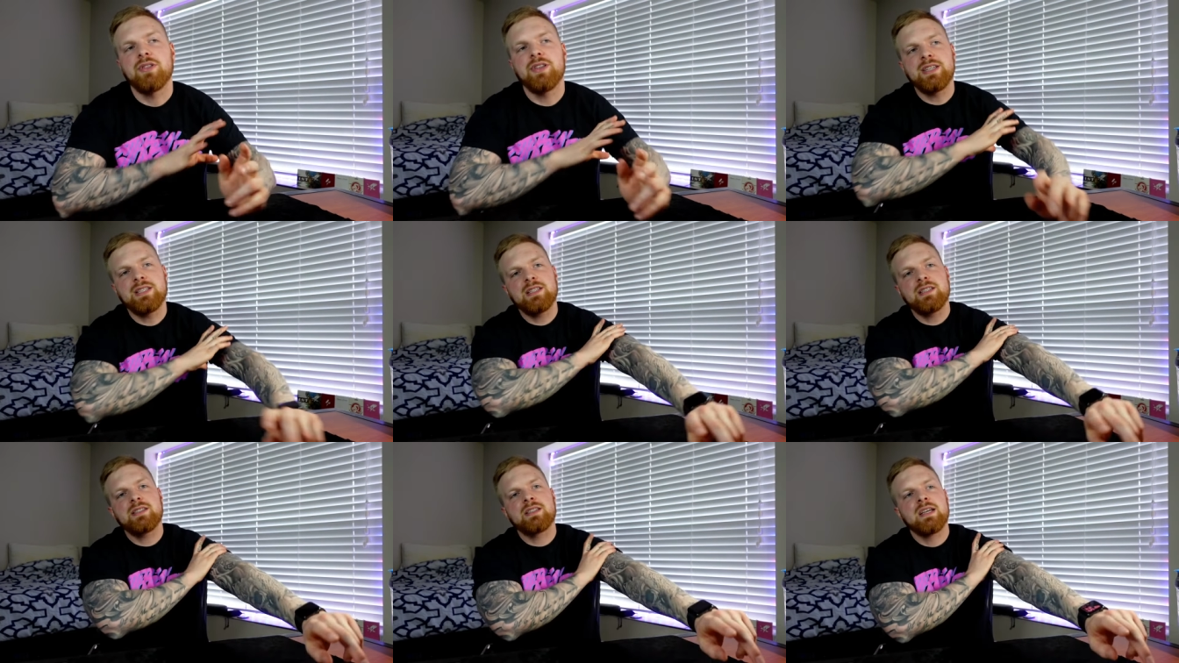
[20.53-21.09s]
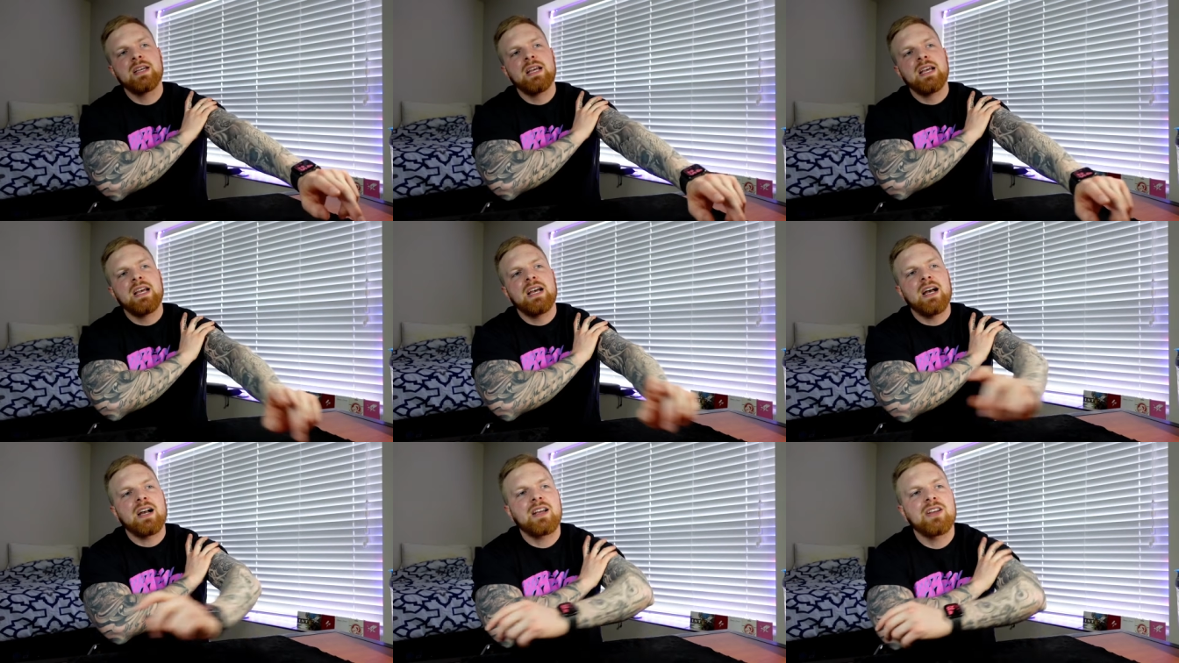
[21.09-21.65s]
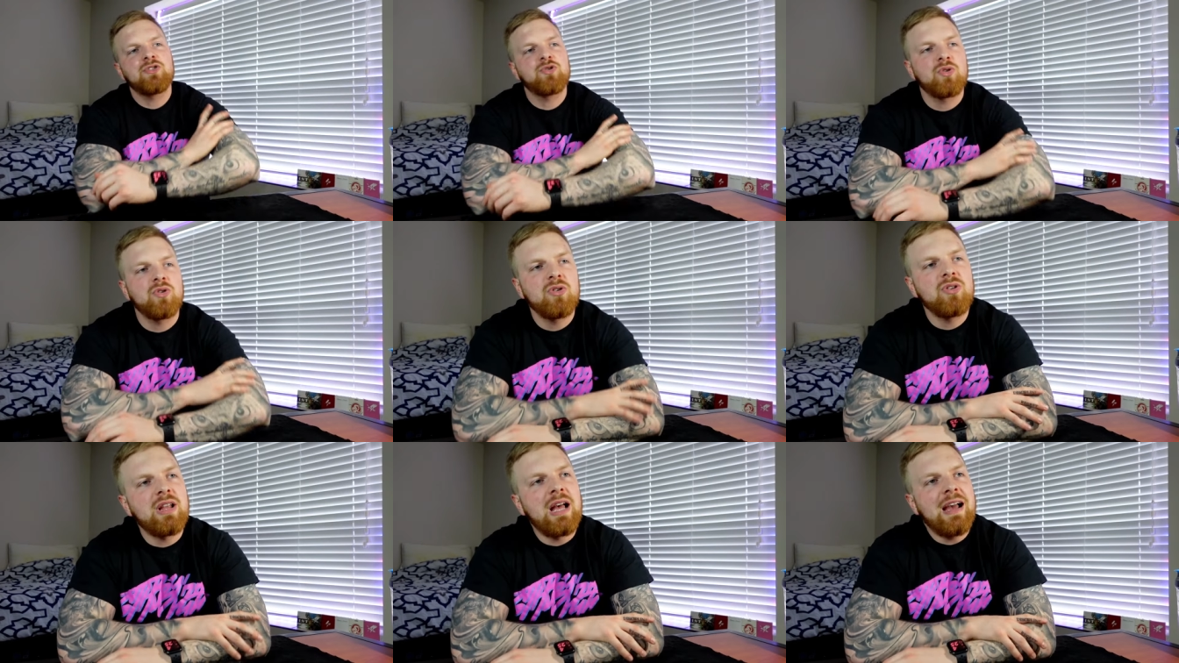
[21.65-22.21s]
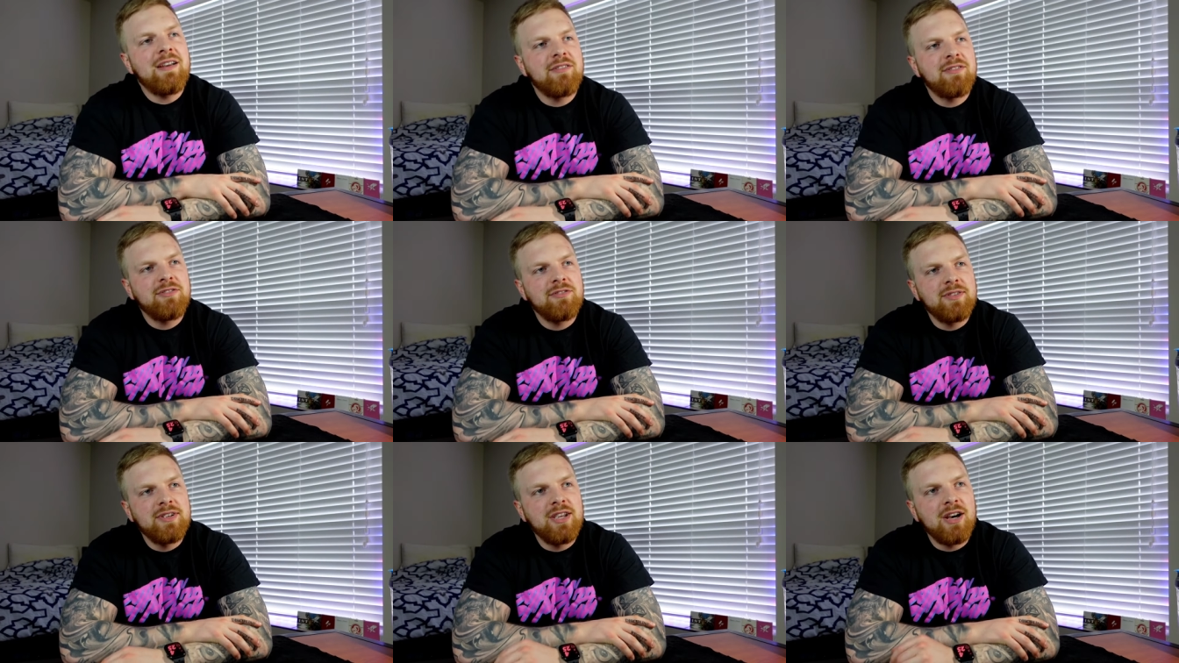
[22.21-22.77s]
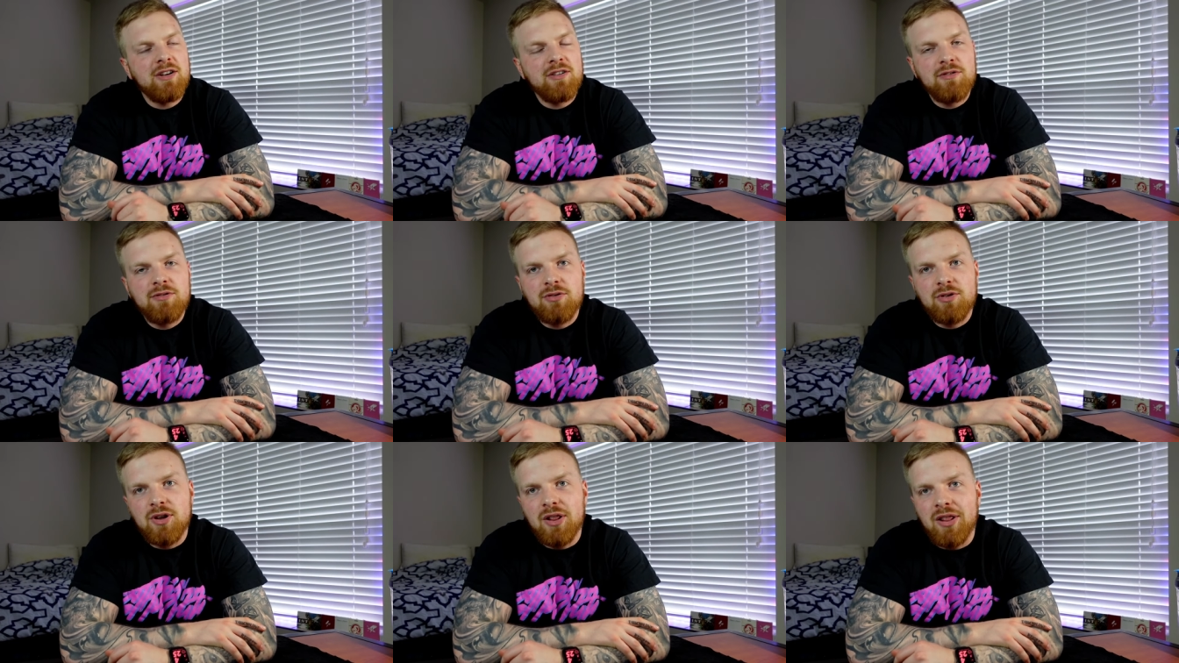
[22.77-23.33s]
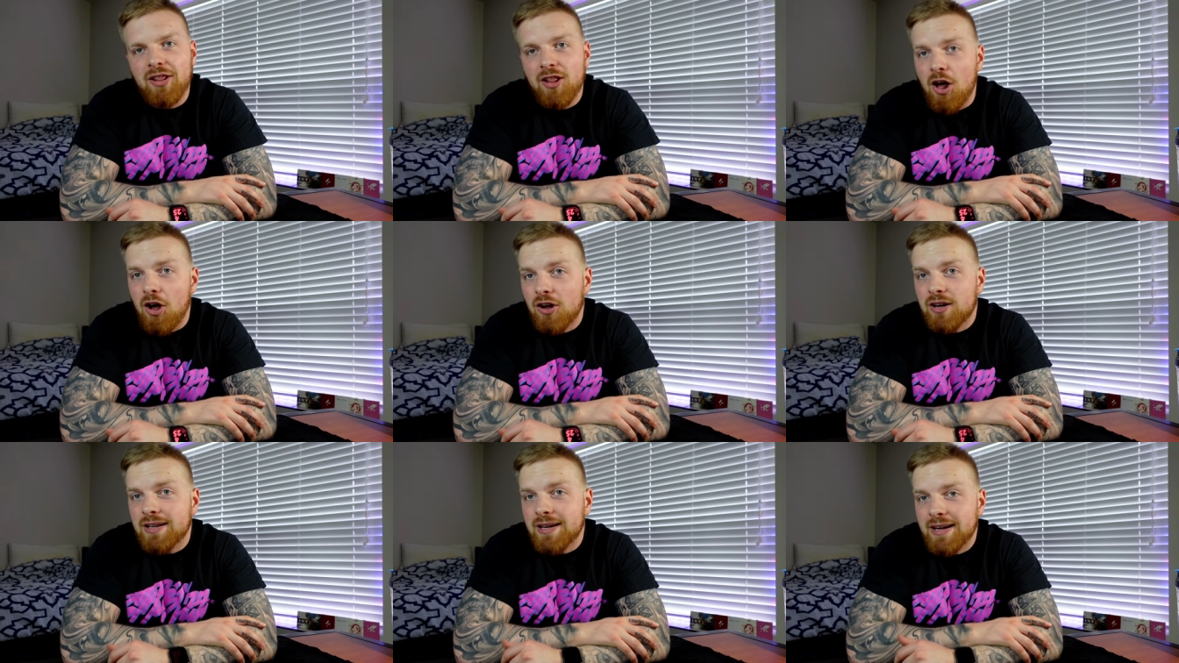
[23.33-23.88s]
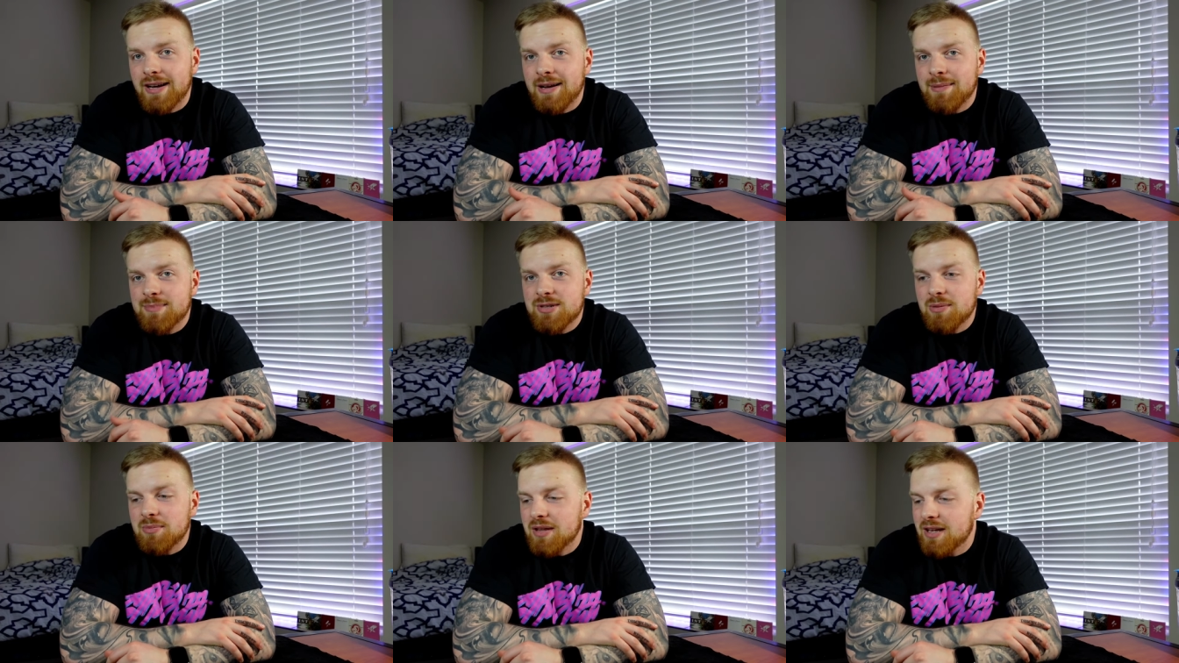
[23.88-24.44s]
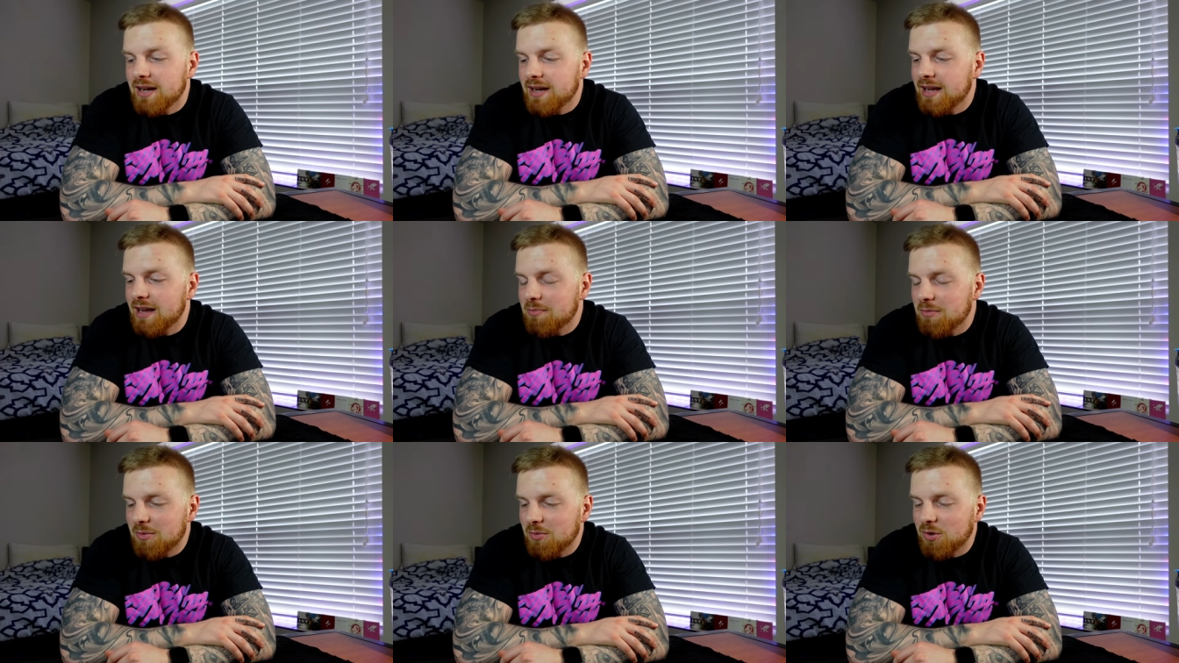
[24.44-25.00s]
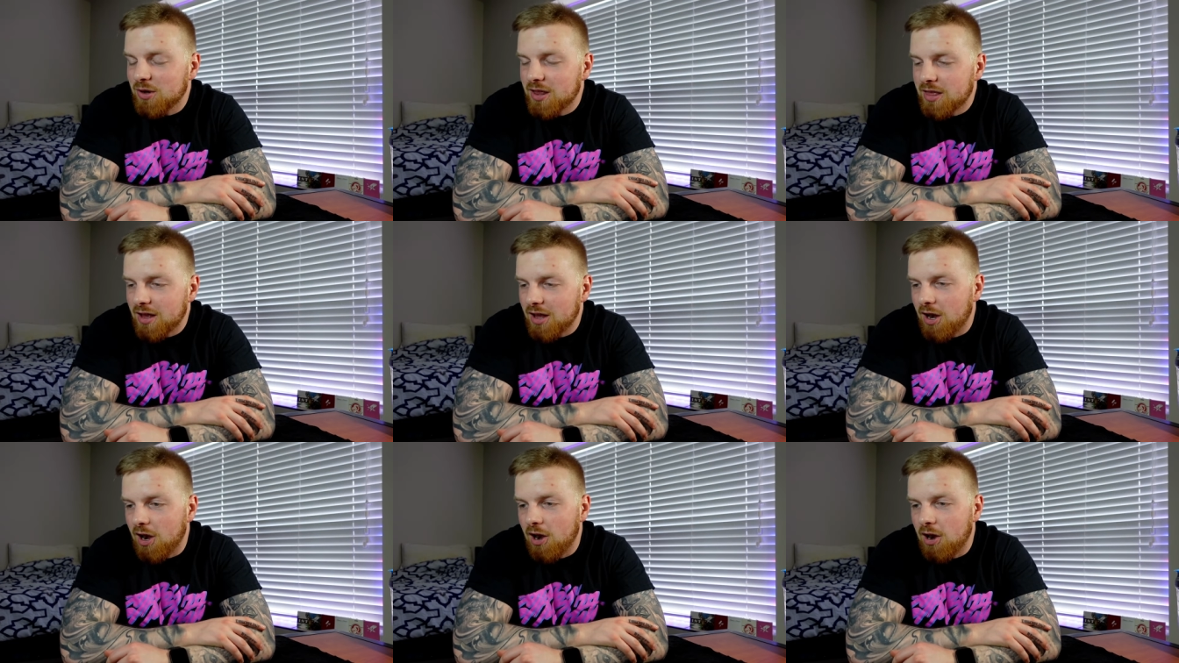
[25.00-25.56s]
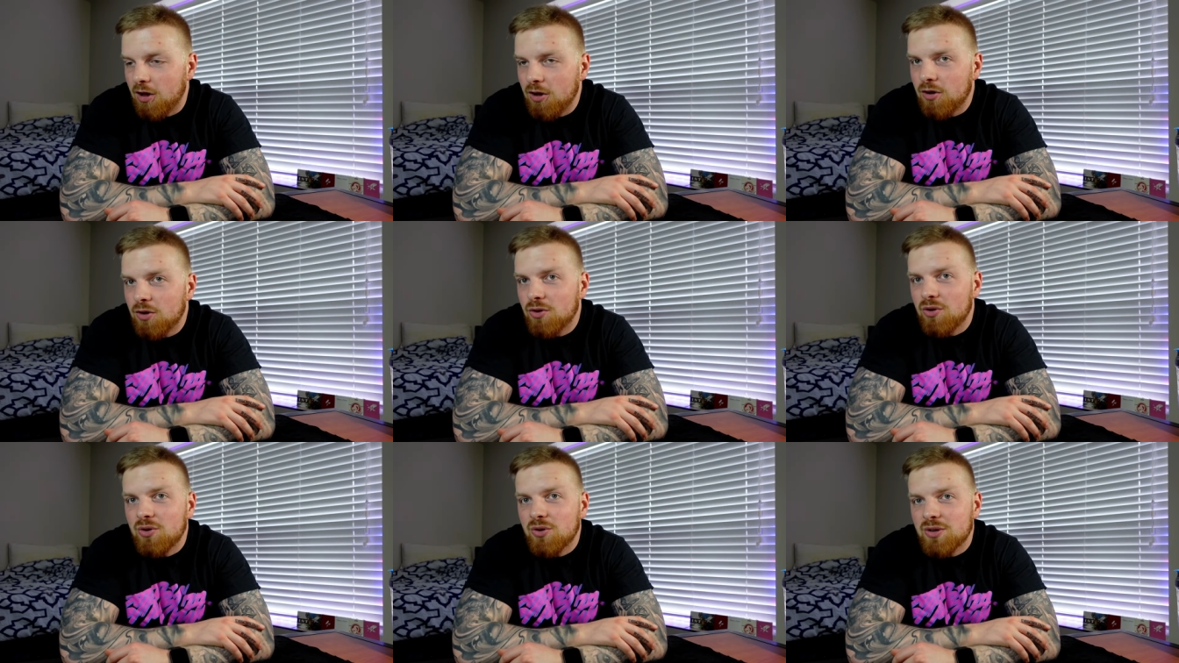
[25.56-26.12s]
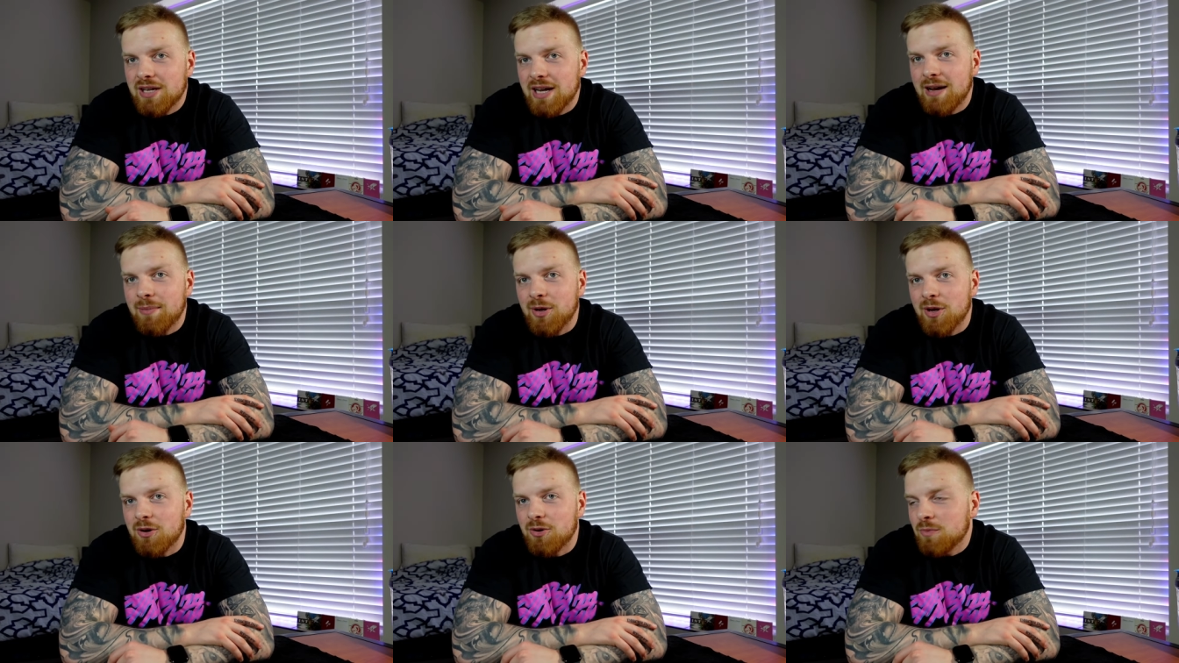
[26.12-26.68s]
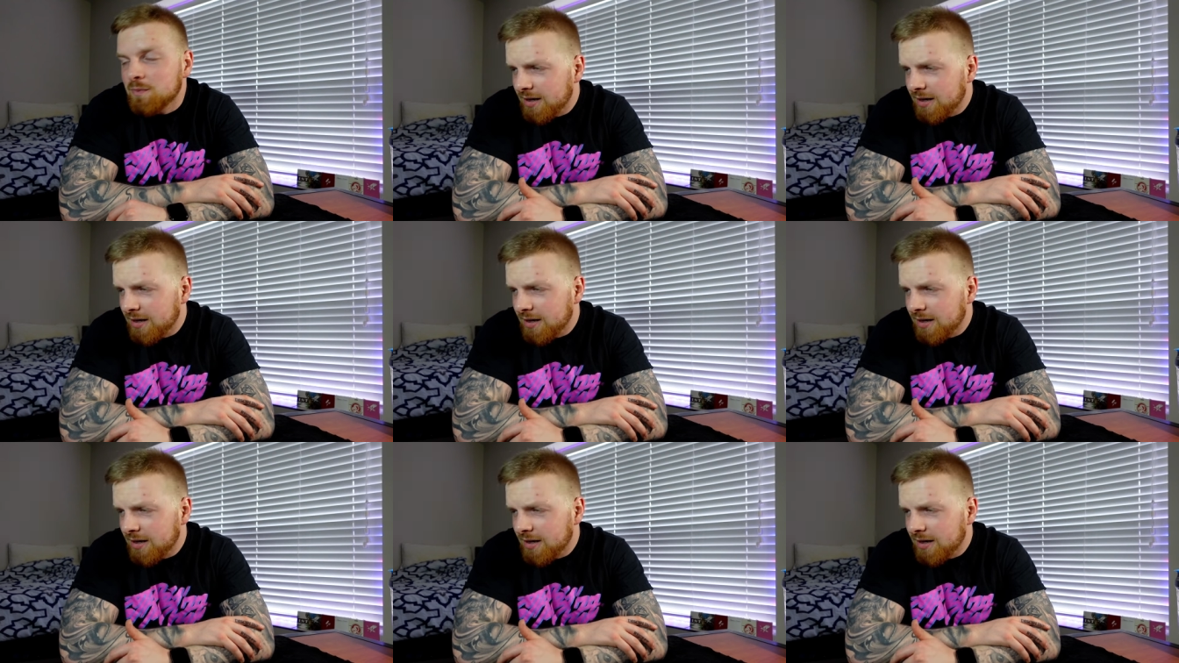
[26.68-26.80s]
This is a control I've done for a long time, something I came up with a long time ago.